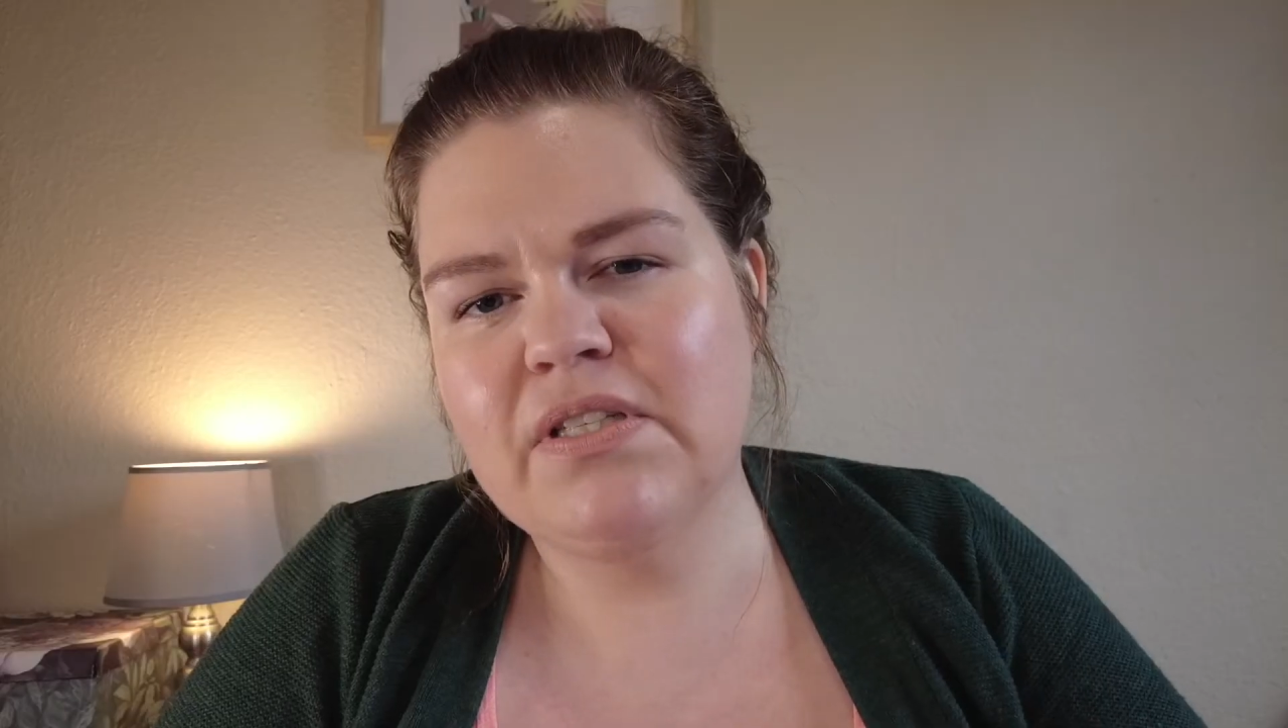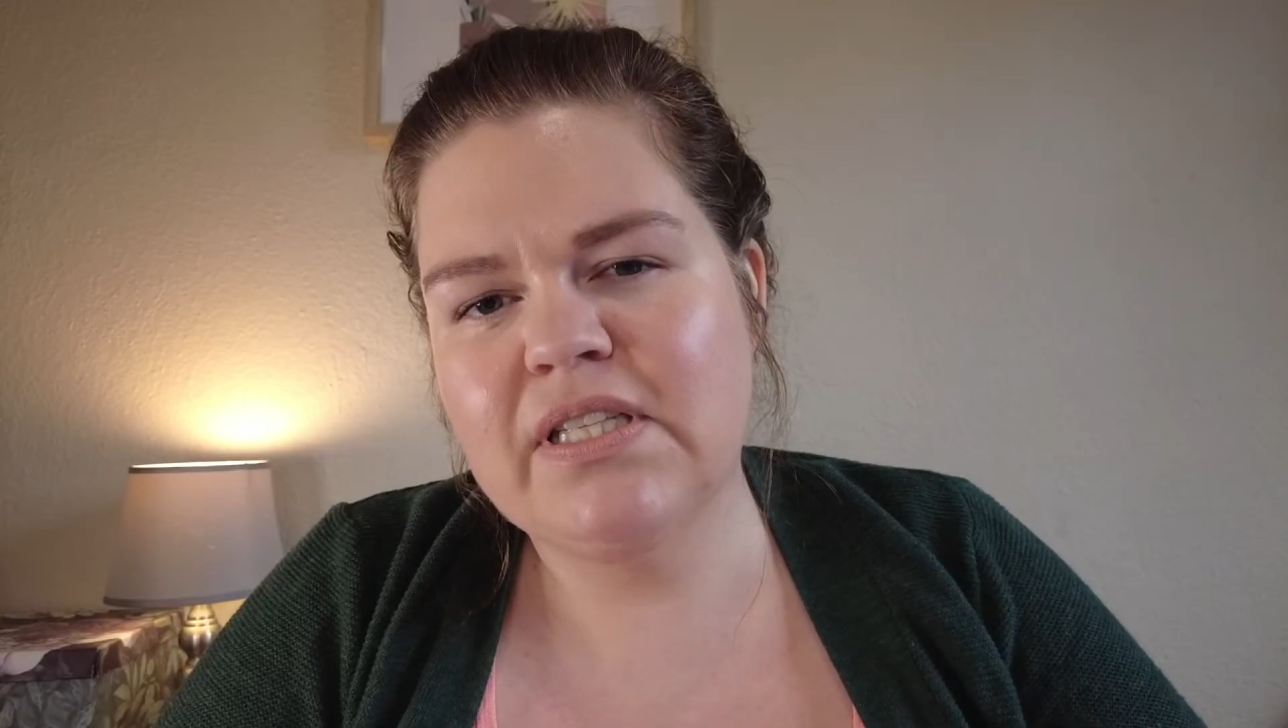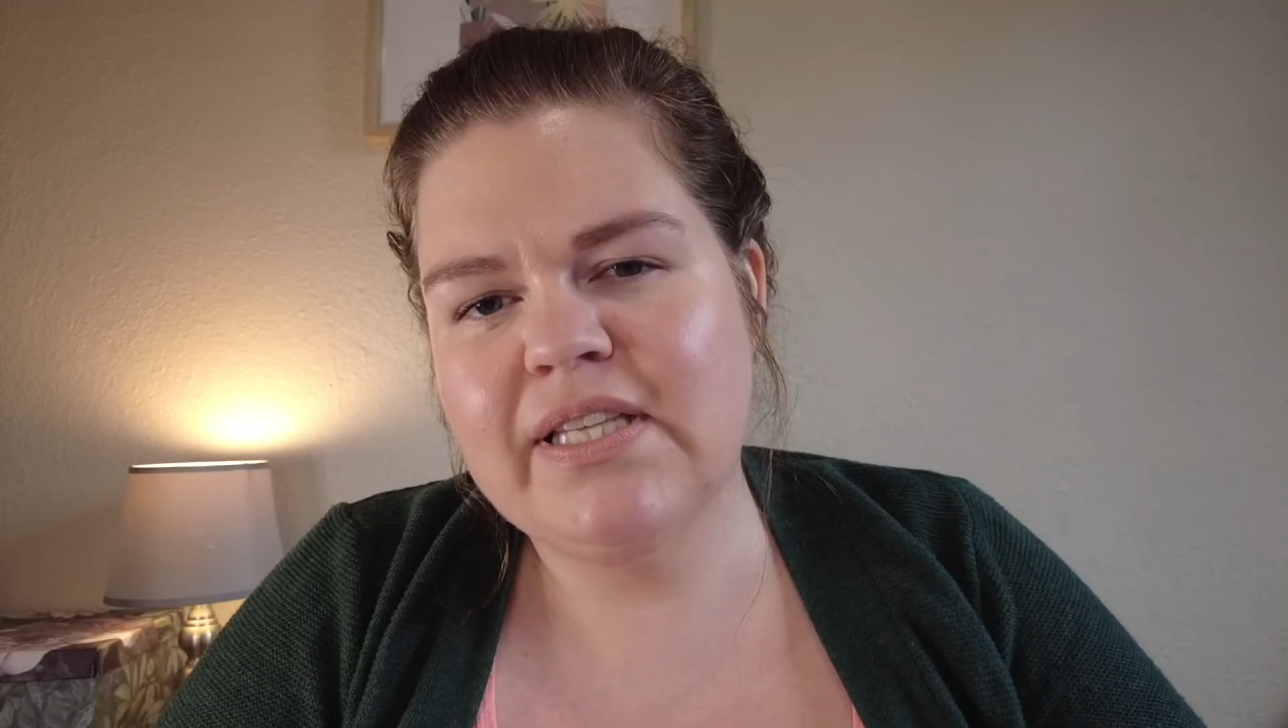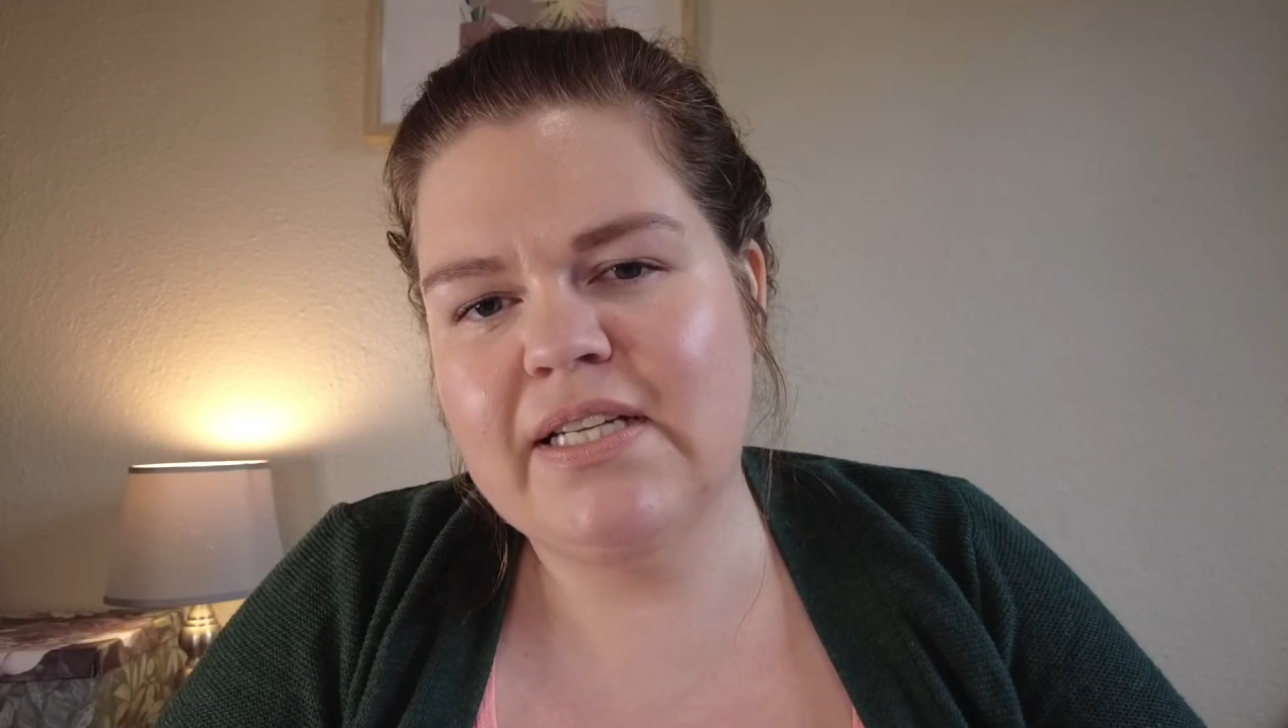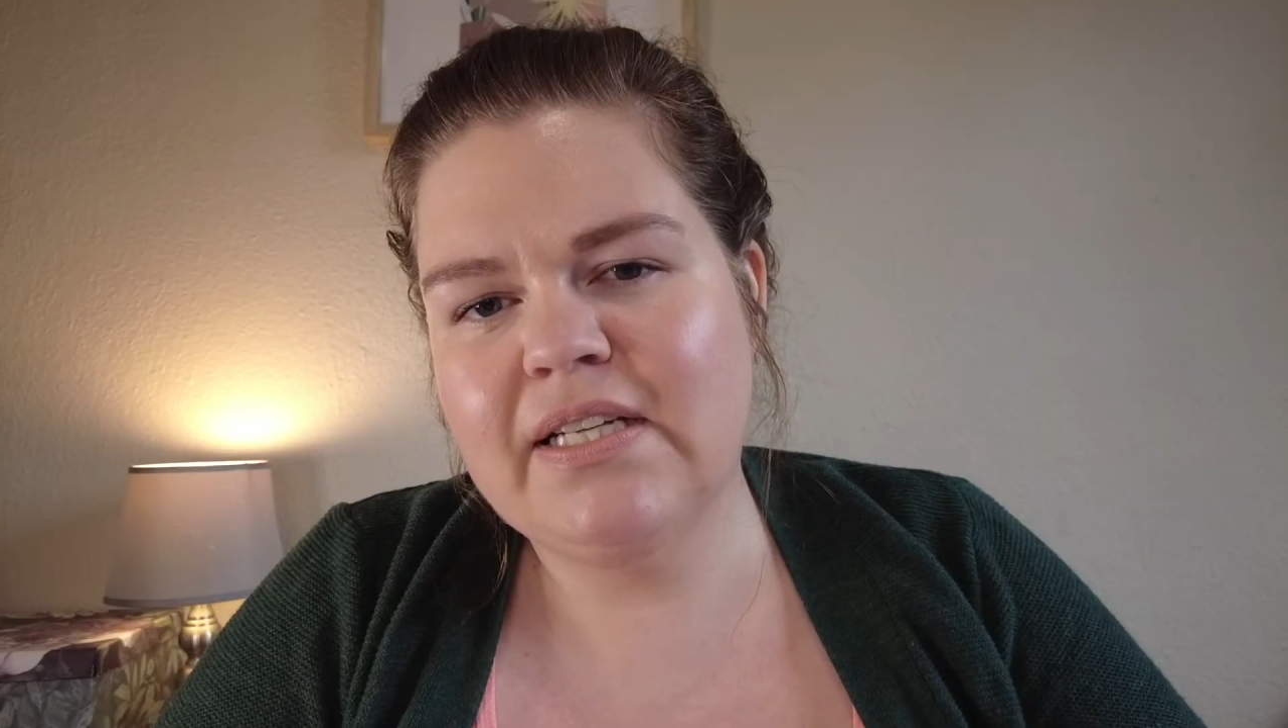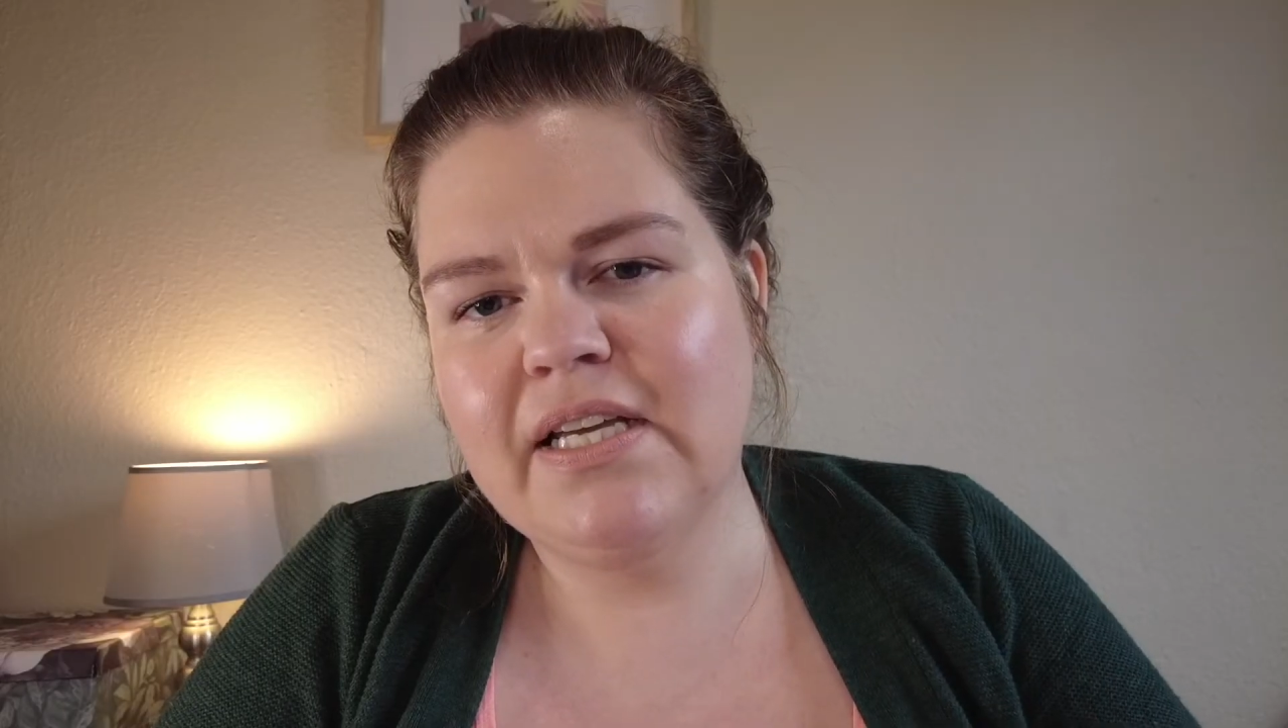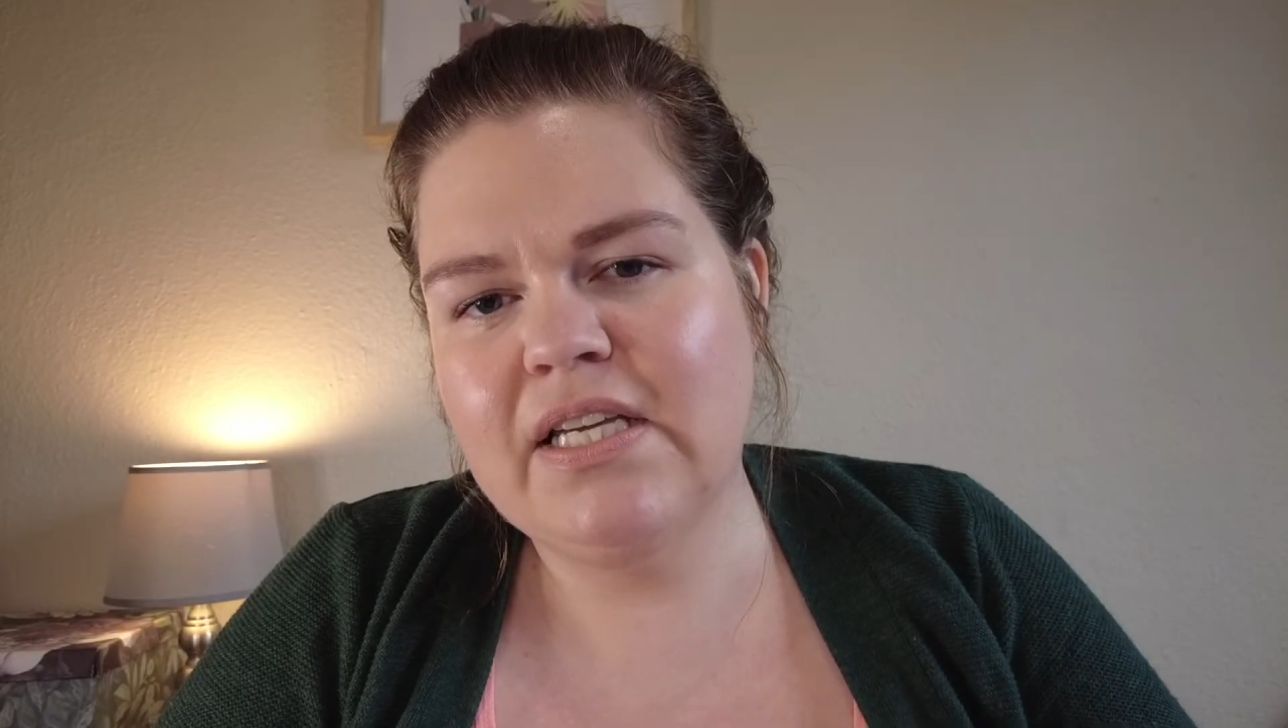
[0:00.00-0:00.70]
think that